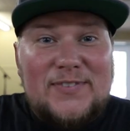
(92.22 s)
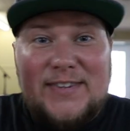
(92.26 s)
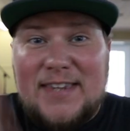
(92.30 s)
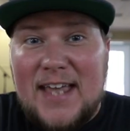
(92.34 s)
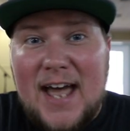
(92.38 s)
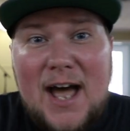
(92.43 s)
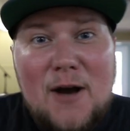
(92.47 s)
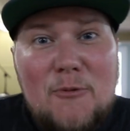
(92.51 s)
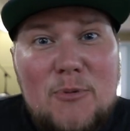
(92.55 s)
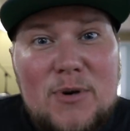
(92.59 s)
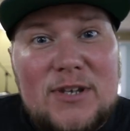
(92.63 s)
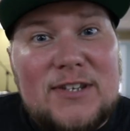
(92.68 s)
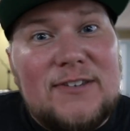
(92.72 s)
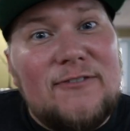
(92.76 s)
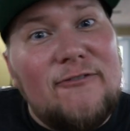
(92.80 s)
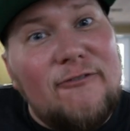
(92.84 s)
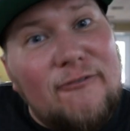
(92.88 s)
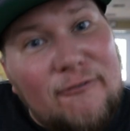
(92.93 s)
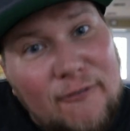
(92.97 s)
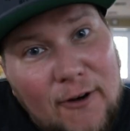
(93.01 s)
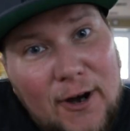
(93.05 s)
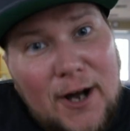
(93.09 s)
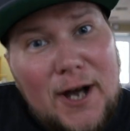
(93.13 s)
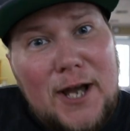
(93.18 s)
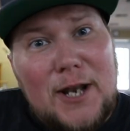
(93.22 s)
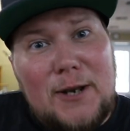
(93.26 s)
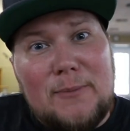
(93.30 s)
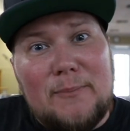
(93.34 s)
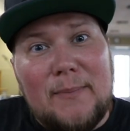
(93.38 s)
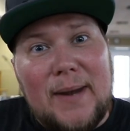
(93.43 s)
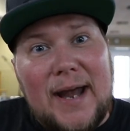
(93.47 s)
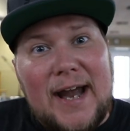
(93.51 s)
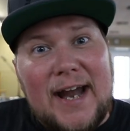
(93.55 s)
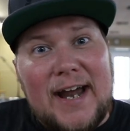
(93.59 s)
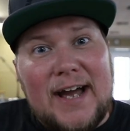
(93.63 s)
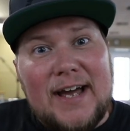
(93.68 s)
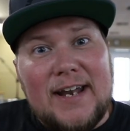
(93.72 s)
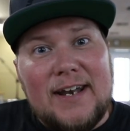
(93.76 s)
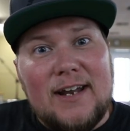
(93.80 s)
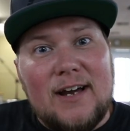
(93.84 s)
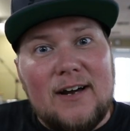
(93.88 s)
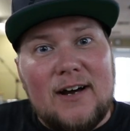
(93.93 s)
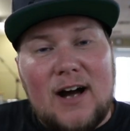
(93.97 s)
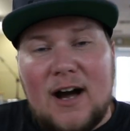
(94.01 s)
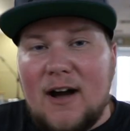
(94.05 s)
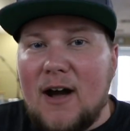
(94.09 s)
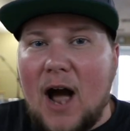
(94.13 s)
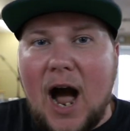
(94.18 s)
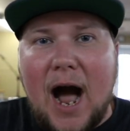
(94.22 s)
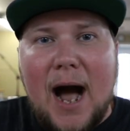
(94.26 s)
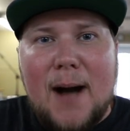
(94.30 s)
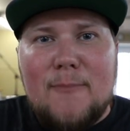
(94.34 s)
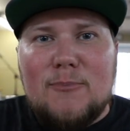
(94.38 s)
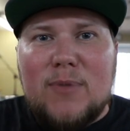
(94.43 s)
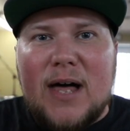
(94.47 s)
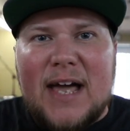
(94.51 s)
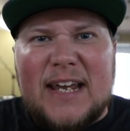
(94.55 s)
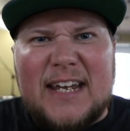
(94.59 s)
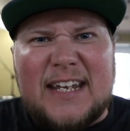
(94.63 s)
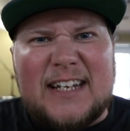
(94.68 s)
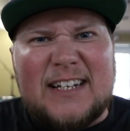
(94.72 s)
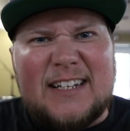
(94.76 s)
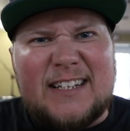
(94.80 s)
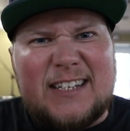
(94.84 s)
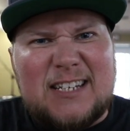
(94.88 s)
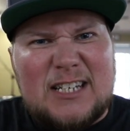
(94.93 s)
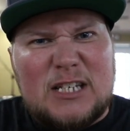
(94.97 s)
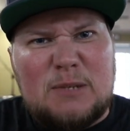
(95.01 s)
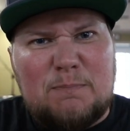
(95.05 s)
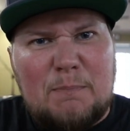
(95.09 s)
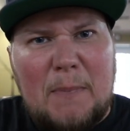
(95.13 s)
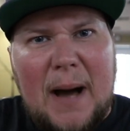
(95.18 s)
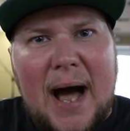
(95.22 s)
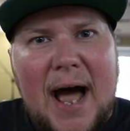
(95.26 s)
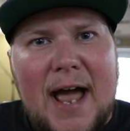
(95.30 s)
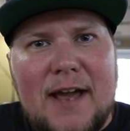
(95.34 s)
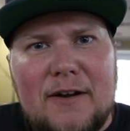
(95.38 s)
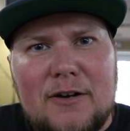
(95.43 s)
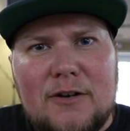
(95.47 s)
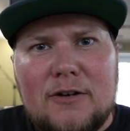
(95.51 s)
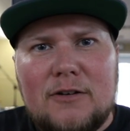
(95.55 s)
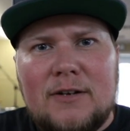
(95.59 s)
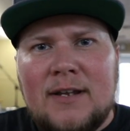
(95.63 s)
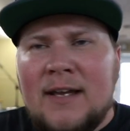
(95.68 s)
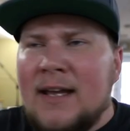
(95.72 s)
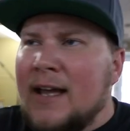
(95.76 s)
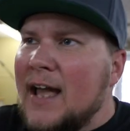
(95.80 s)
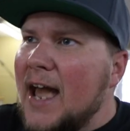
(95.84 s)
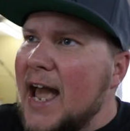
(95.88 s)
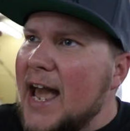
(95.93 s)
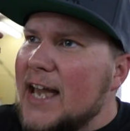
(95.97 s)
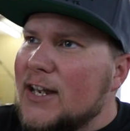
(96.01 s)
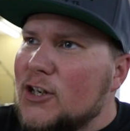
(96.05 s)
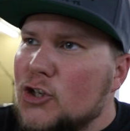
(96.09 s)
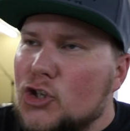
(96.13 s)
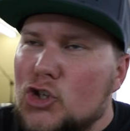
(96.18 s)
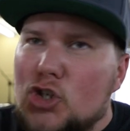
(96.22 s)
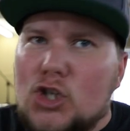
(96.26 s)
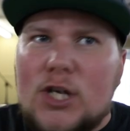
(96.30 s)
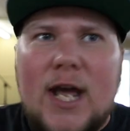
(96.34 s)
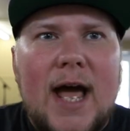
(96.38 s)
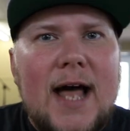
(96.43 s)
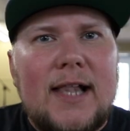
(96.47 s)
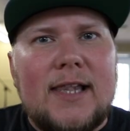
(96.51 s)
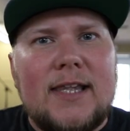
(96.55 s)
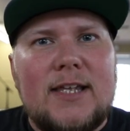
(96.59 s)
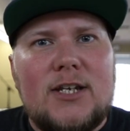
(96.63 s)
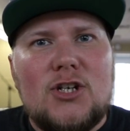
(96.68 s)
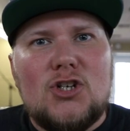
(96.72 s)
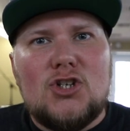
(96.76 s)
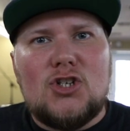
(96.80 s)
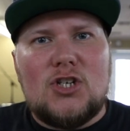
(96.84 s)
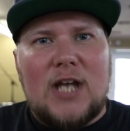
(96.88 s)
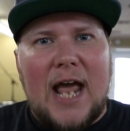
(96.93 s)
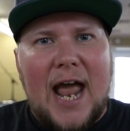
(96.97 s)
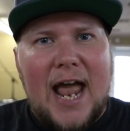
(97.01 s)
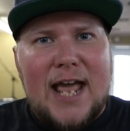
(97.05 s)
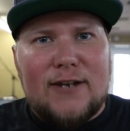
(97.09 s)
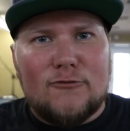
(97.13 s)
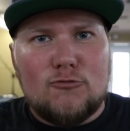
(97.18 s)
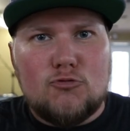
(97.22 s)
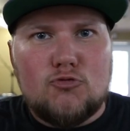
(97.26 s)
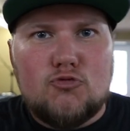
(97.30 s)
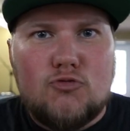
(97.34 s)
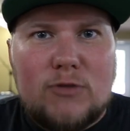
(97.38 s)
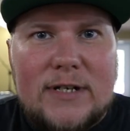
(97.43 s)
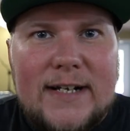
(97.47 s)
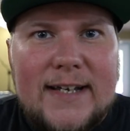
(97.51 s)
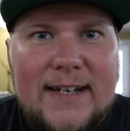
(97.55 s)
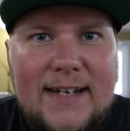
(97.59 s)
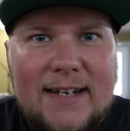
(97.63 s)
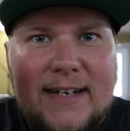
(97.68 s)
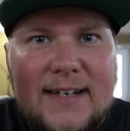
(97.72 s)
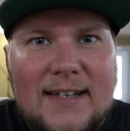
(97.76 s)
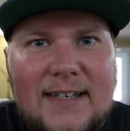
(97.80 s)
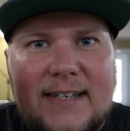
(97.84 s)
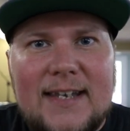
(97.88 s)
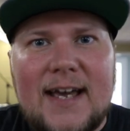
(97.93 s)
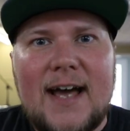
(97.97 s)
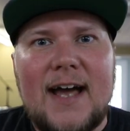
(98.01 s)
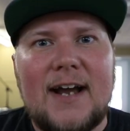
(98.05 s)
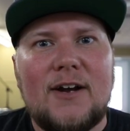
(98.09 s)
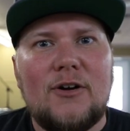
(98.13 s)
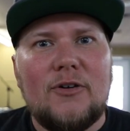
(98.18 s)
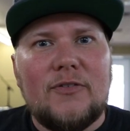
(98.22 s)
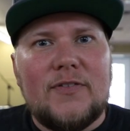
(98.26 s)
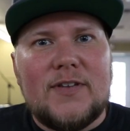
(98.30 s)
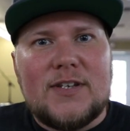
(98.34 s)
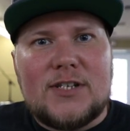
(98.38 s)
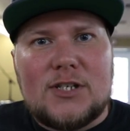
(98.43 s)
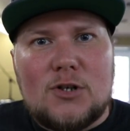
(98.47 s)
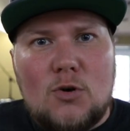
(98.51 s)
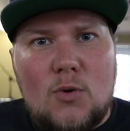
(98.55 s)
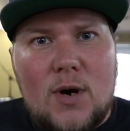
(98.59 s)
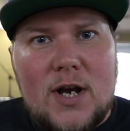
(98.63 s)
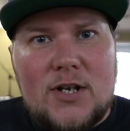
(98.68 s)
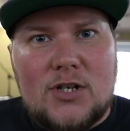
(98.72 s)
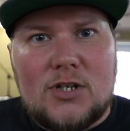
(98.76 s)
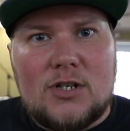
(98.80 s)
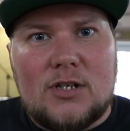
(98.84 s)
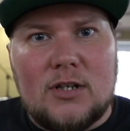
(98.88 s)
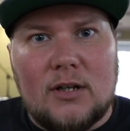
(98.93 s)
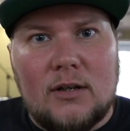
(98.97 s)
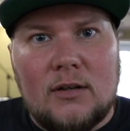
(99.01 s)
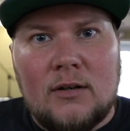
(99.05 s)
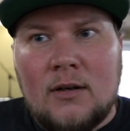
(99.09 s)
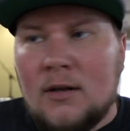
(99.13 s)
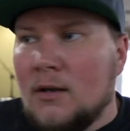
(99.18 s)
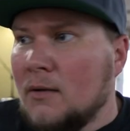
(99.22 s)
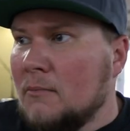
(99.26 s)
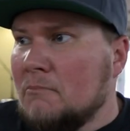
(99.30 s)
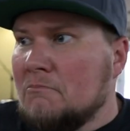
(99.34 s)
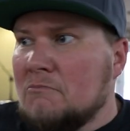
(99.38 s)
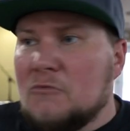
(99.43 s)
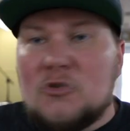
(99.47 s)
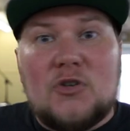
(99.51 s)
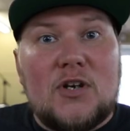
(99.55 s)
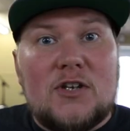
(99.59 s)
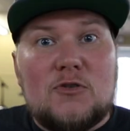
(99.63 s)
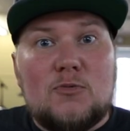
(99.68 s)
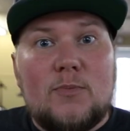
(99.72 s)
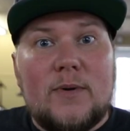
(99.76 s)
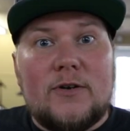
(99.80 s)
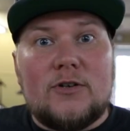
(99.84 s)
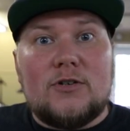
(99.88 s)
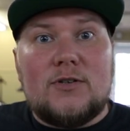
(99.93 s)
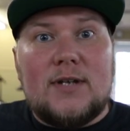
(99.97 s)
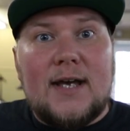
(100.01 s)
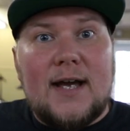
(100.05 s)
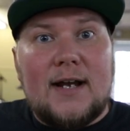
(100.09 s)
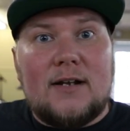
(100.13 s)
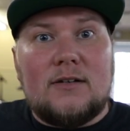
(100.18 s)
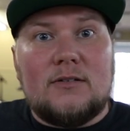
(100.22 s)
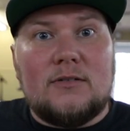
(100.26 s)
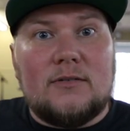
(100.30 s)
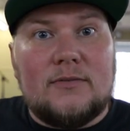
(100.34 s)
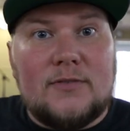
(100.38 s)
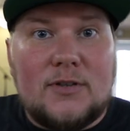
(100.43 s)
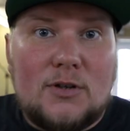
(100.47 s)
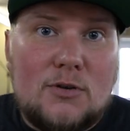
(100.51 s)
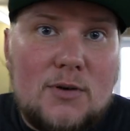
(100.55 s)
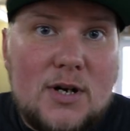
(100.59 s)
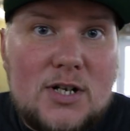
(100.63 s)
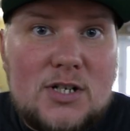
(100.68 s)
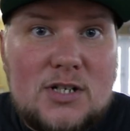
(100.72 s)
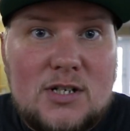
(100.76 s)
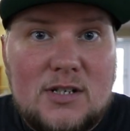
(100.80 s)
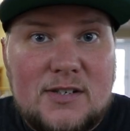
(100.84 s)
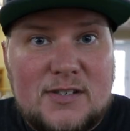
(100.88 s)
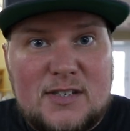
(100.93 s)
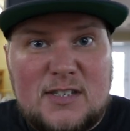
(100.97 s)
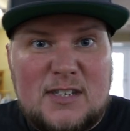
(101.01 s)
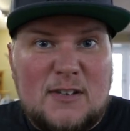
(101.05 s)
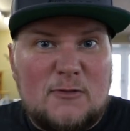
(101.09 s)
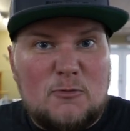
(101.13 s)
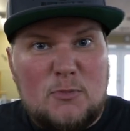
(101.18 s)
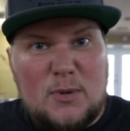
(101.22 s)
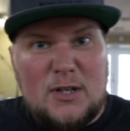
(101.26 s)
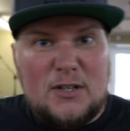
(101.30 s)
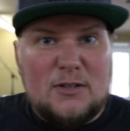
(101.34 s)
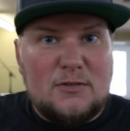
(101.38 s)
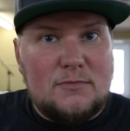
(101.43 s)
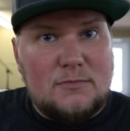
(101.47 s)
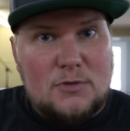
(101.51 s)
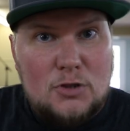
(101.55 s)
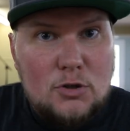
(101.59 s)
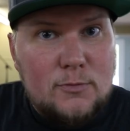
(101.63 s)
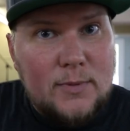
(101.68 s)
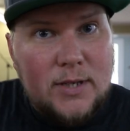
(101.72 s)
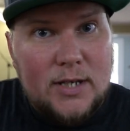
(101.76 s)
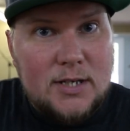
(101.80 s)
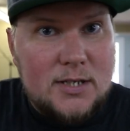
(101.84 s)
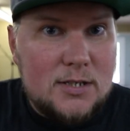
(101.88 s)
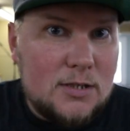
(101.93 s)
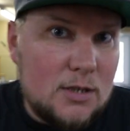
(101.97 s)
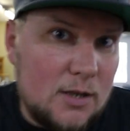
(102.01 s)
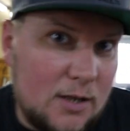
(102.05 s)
that was fun, man. I, I'm like inspired and challenged and ready to tackle this question. So I guess we better tackle the questions since I spent two minutes